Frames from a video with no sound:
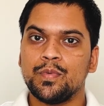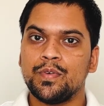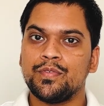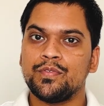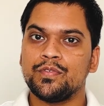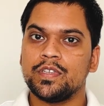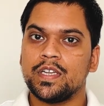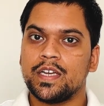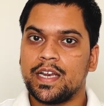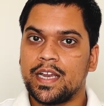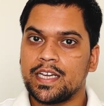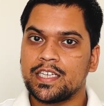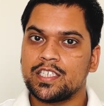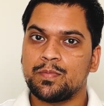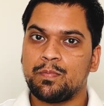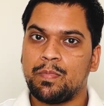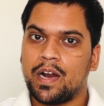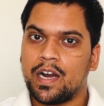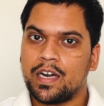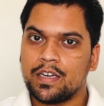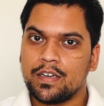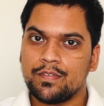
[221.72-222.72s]
move to the next
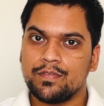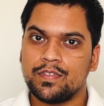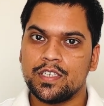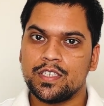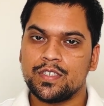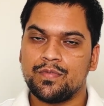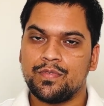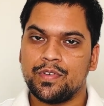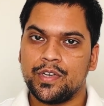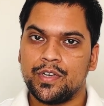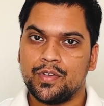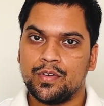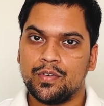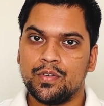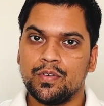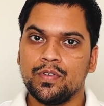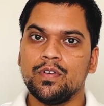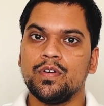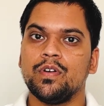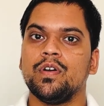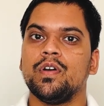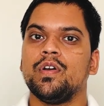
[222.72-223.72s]
part of this
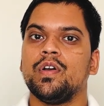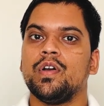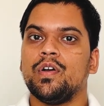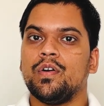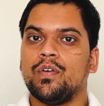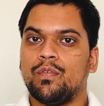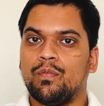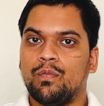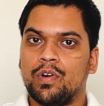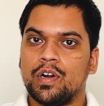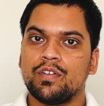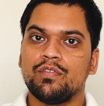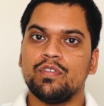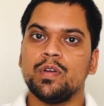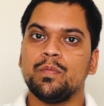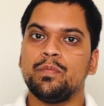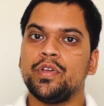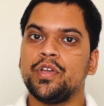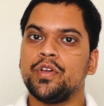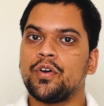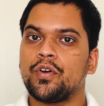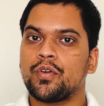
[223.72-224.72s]
video. What will
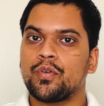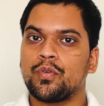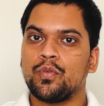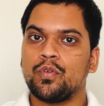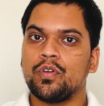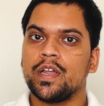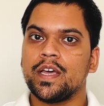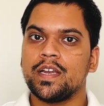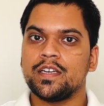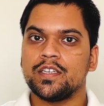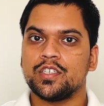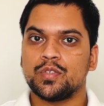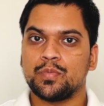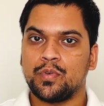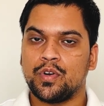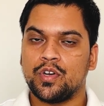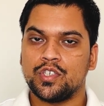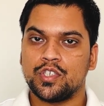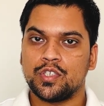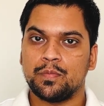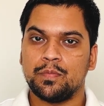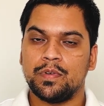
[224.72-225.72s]
be your role and
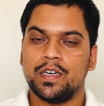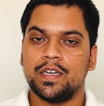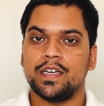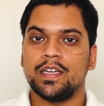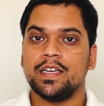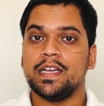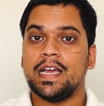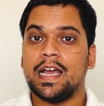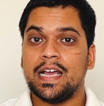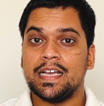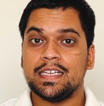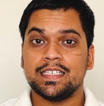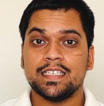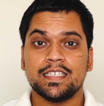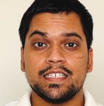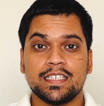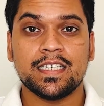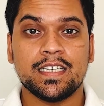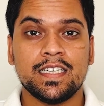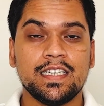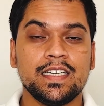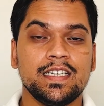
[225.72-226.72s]
responsibility as a
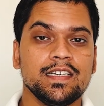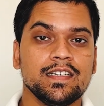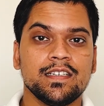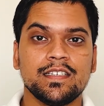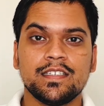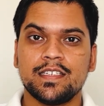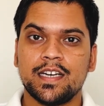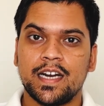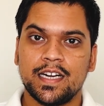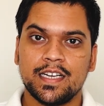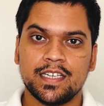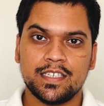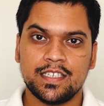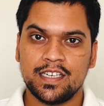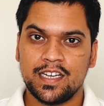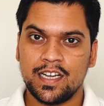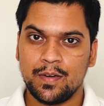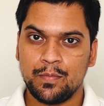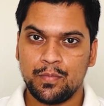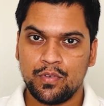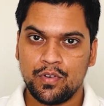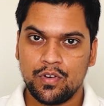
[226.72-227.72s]
senior
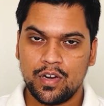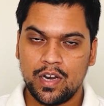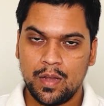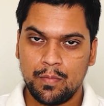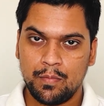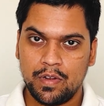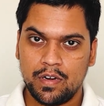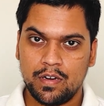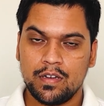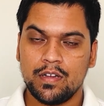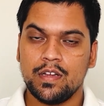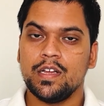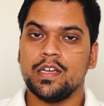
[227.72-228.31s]
statistical programmer?